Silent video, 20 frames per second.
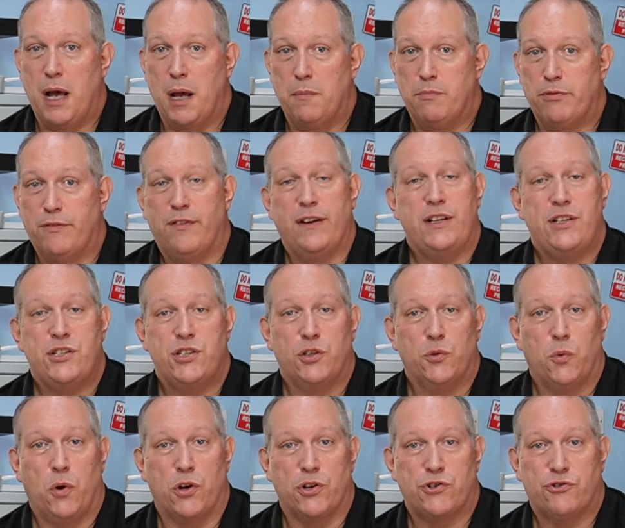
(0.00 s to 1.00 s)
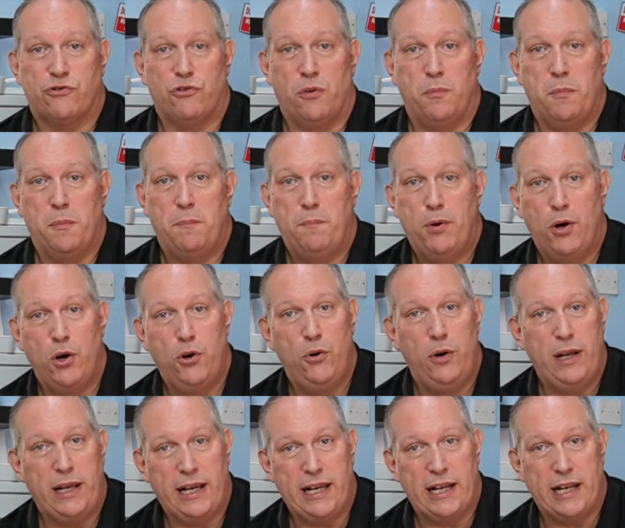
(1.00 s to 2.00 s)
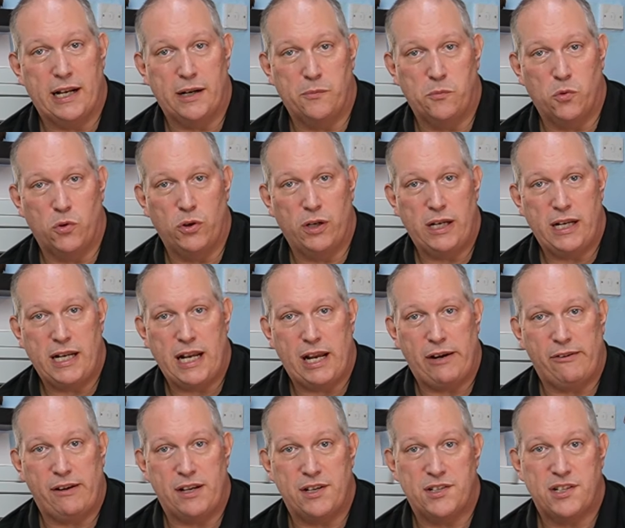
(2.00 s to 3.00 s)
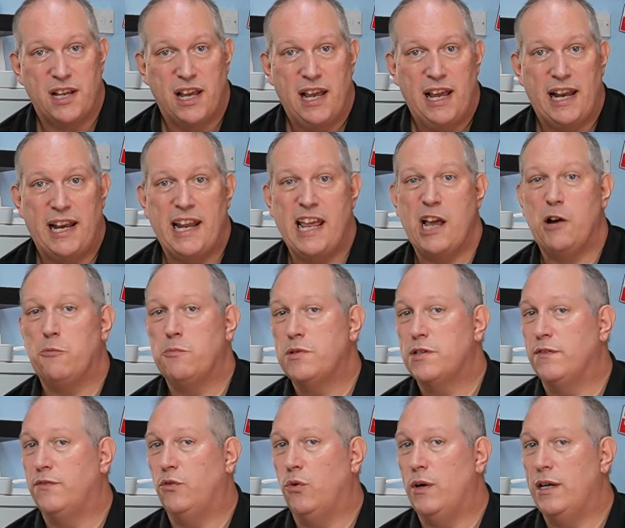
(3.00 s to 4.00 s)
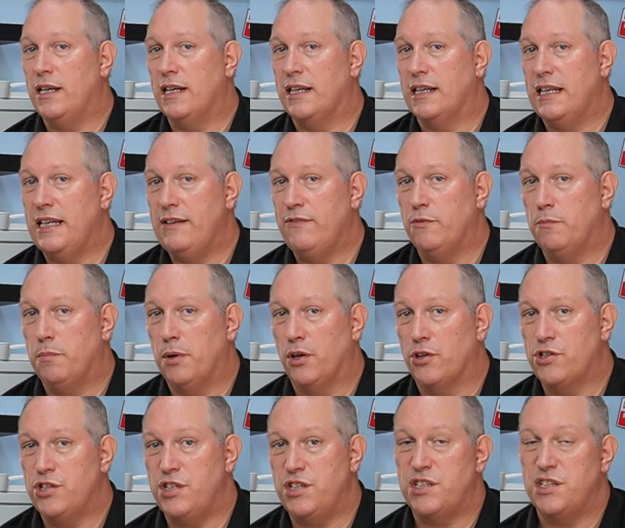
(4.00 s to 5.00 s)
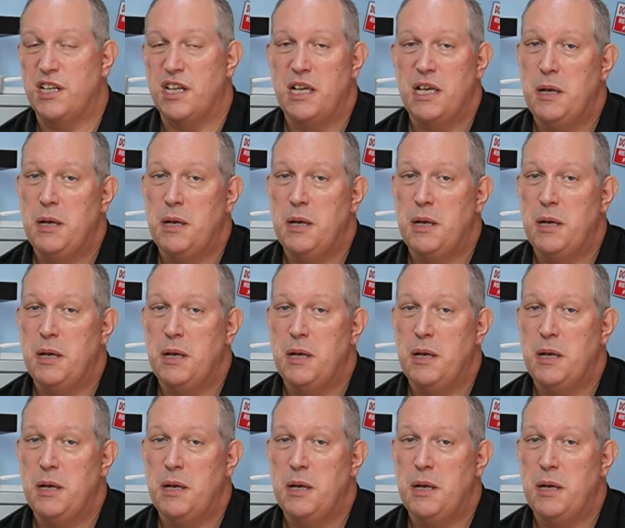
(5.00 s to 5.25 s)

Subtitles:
prevents the wash from pooling in unwanted areas and helps avoid uneven blotches.